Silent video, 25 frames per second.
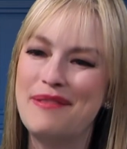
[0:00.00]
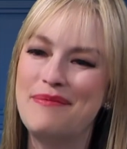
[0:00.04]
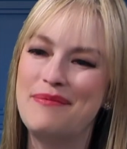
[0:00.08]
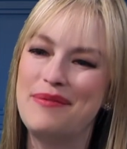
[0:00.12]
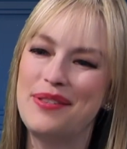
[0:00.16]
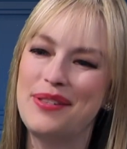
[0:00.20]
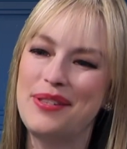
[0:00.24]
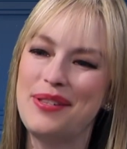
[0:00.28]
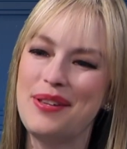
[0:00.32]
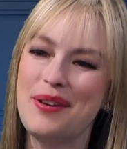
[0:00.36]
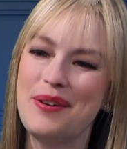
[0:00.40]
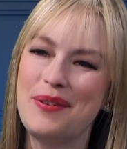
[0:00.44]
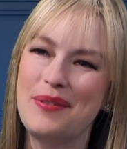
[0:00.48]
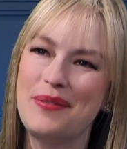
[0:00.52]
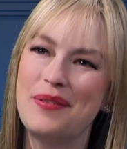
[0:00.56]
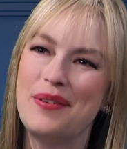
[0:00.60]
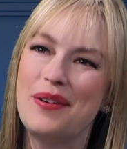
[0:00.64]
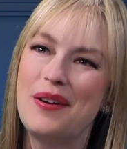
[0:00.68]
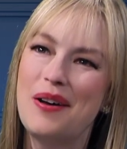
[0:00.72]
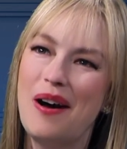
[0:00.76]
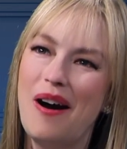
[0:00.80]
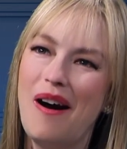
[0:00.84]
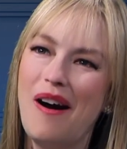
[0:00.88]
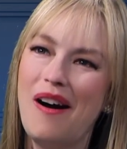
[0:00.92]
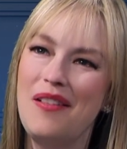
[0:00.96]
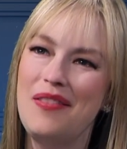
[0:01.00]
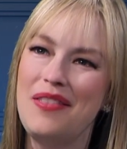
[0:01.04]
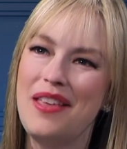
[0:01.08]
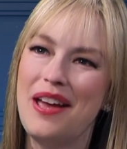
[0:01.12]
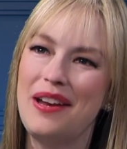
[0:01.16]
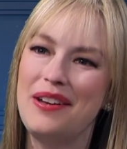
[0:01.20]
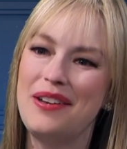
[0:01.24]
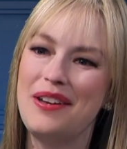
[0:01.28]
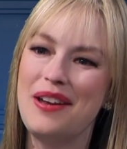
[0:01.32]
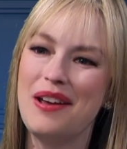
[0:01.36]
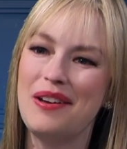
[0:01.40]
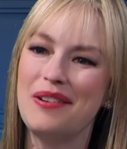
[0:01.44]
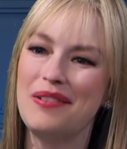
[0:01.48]
So on that
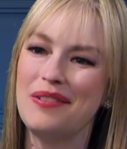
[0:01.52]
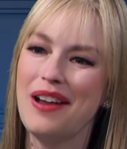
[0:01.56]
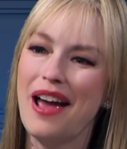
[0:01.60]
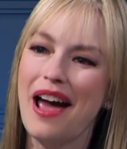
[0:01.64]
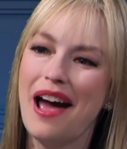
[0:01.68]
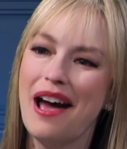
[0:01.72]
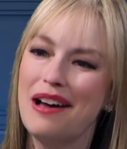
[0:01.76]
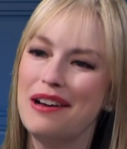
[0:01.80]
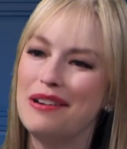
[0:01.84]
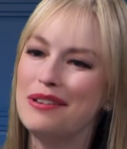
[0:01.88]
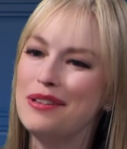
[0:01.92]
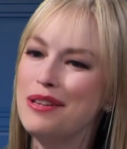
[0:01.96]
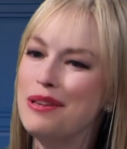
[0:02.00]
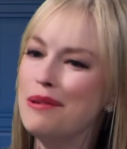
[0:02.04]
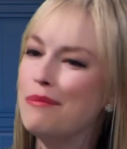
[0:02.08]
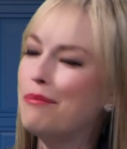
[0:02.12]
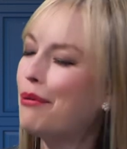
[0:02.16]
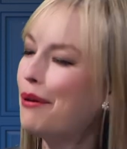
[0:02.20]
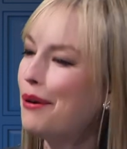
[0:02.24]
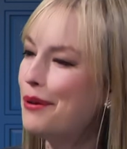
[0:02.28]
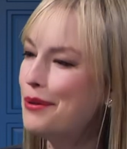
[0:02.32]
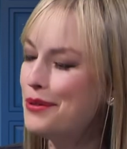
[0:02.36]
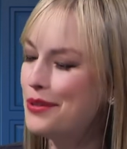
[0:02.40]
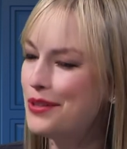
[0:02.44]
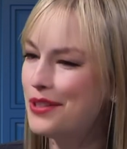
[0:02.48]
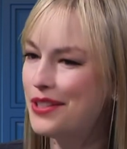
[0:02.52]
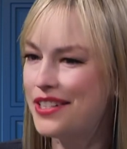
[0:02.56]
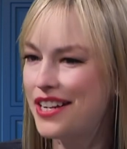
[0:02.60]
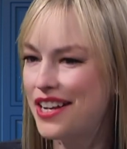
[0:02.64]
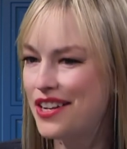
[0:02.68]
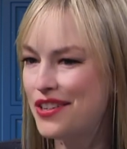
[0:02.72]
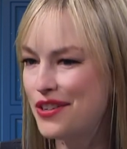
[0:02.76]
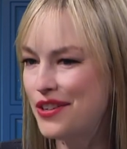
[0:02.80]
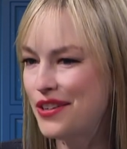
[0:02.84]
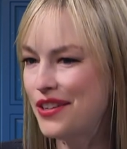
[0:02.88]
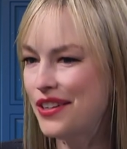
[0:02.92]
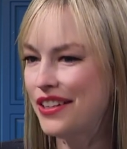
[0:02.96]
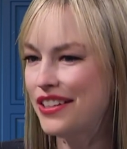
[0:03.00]
note, how do you approach
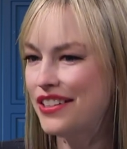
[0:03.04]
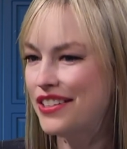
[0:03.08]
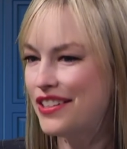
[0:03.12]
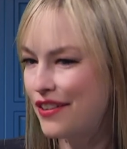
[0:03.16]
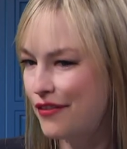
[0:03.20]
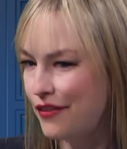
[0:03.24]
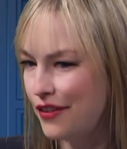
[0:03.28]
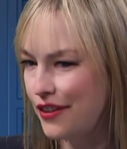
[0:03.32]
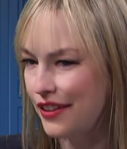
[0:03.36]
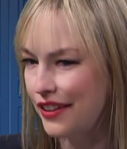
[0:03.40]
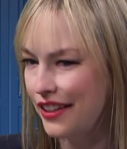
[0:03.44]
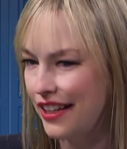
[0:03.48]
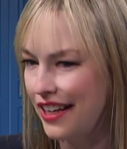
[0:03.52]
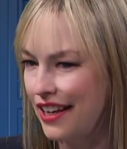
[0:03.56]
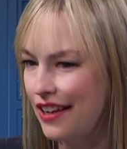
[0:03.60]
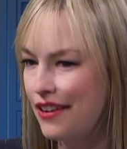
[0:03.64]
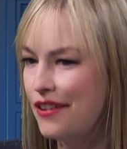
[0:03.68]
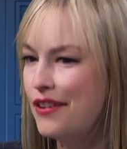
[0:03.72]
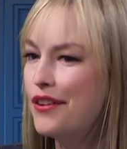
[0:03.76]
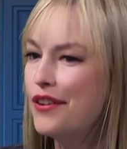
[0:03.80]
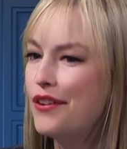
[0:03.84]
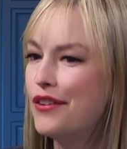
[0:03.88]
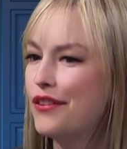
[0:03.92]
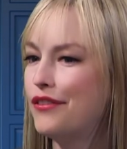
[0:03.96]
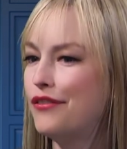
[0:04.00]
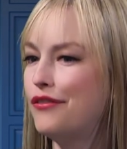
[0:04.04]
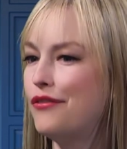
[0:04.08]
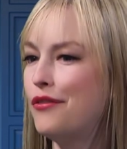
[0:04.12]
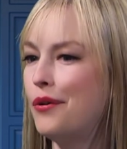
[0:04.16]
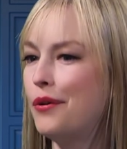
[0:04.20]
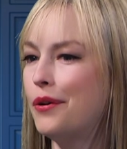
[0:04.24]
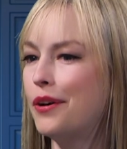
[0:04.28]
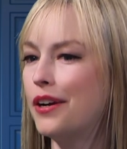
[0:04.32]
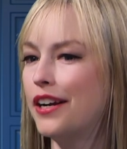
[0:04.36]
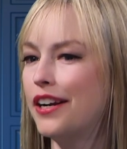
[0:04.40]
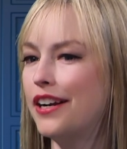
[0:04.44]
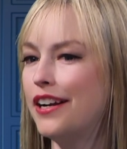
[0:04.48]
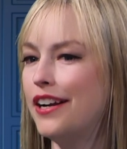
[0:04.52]
staging differently
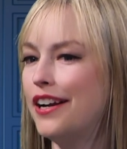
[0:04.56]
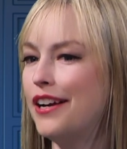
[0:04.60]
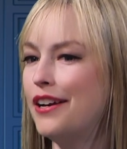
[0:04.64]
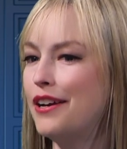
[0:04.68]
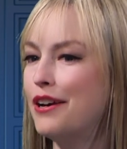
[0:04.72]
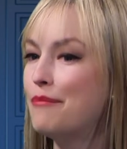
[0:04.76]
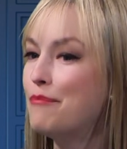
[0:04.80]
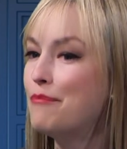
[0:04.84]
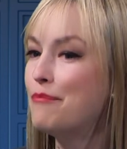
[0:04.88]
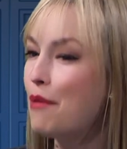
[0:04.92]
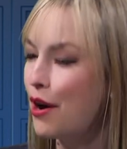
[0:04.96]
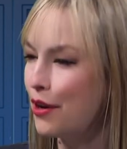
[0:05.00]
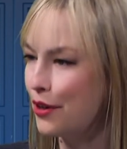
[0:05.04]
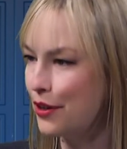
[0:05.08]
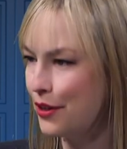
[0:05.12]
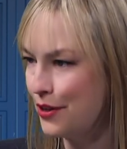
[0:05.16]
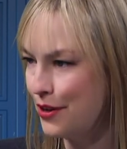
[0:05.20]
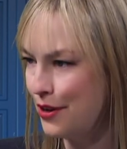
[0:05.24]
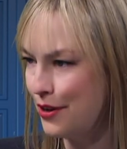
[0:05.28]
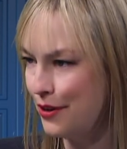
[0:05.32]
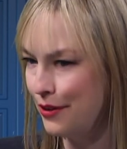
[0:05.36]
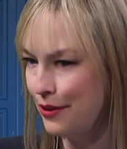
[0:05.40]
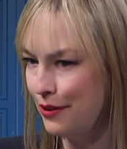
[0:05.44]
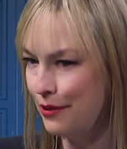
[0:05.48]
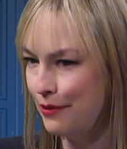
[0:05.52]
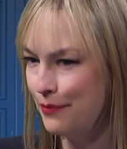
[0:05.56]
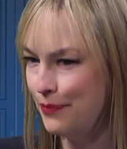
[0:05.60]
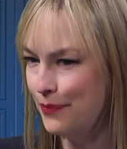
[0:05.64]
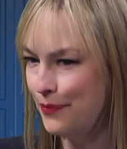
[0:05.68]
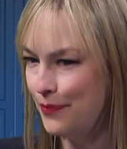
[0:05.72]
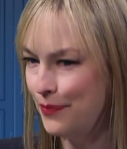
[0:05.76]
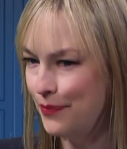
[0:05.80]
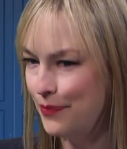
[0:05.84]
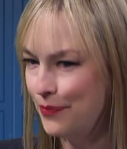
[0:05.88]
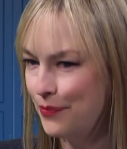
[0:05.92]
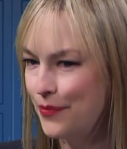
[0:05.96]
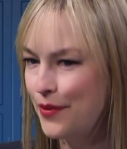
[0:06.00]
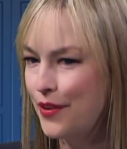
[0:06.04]
for a modern home
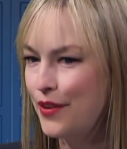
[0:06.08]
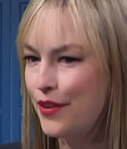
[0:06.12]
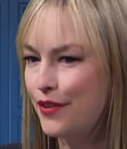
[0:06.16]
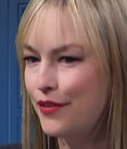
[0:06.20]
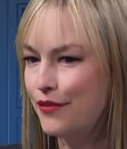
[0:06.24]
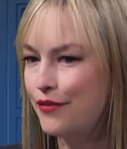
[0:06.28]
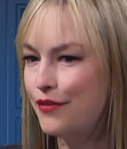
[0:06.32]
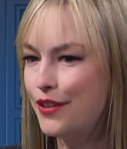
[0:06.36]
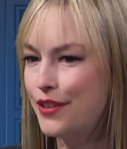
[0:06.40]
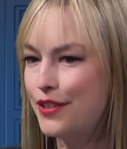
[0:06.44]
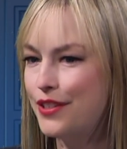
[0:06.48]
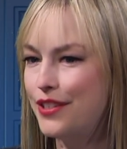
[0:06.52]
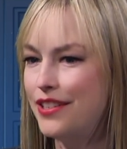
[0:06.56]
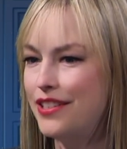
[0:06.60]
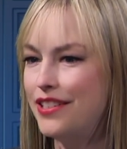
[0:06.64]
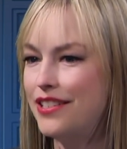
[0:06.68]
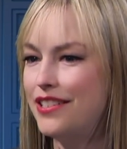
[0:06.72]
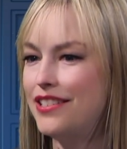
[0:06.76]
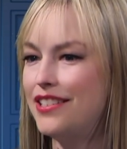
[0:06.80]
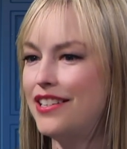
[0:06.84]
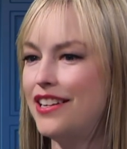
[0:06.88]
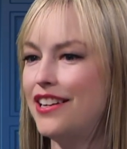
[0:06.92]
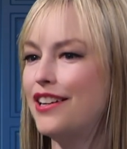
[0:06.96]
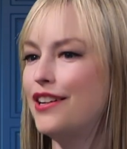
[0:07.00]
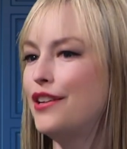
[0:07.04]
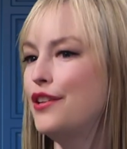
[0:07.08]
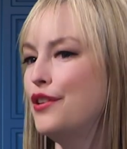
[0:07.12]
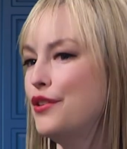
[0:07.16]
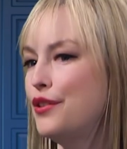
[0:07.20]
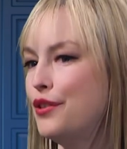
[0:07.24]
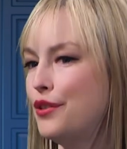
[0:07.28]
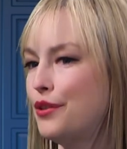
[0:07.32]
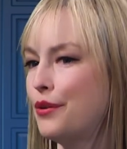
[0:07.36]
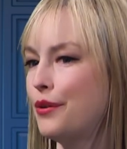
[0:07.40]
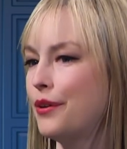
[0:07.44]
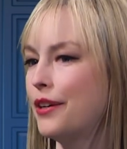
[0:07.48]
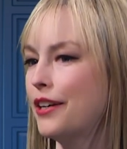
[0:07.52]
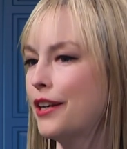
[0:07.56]
versus a
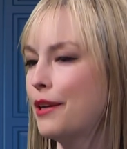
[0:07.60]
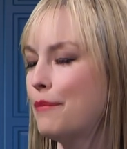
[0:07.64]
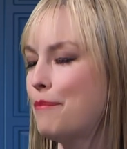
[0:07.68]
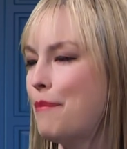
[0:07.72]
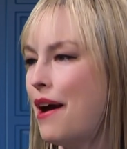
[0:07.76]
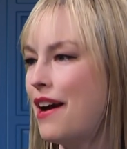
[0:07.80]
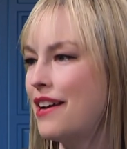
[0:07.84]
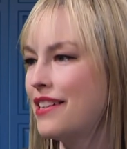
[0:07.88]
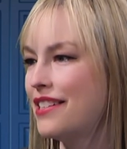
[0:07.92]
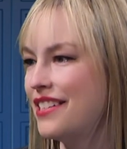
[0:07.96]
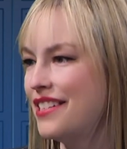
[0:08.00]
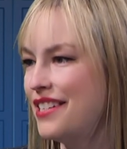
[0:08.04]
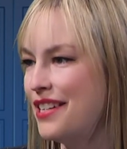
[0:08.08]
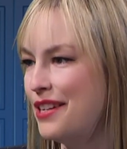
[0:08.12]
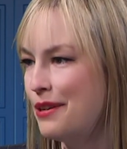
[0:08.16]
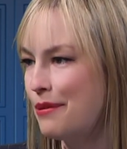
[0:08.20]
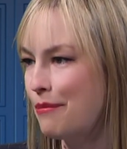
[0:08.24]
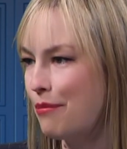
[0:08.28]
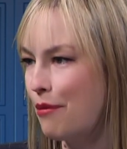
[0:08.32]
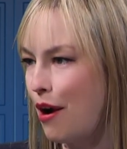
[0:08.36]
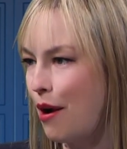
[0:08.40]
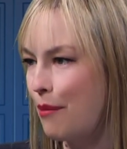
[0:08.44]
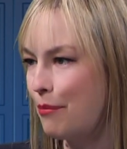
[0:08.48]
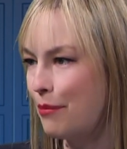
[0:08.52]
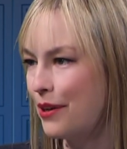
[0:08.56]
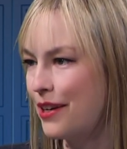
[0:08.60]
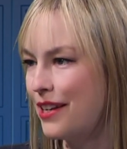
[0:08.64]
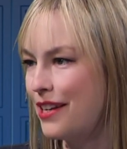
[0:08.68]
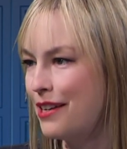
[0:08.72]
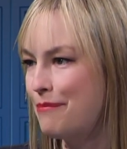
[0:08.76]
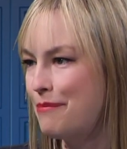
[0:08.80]
historic Pasadena property?